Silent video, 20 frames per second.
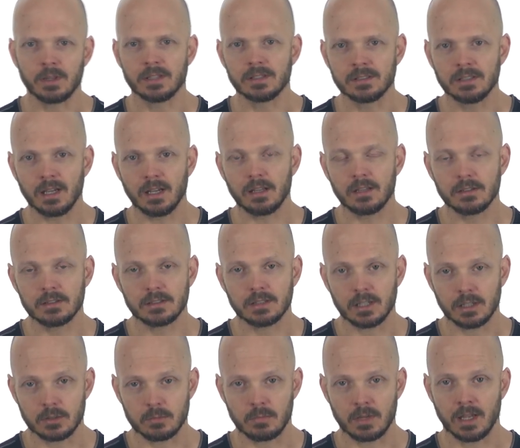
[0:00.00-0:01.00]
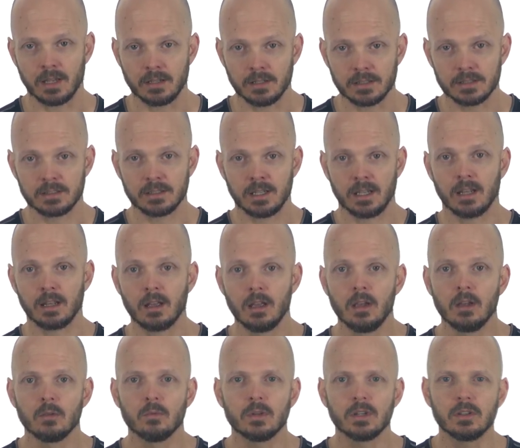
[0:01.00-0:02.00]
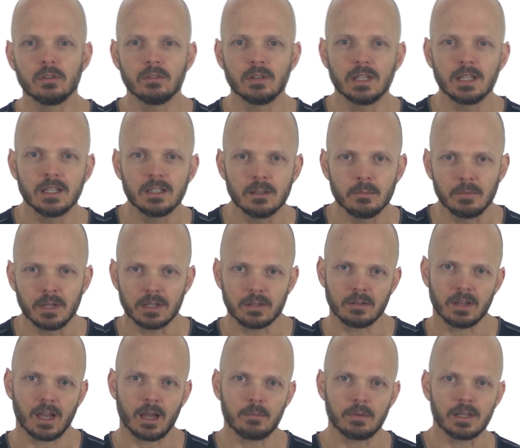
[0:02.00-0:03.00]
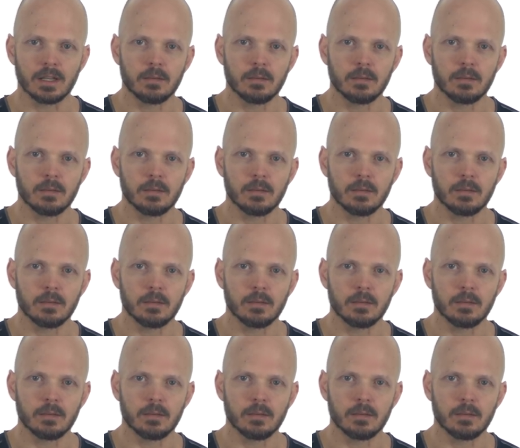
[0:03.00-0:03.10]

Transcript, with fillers: The second stage man is saying, what do you need to make you happy?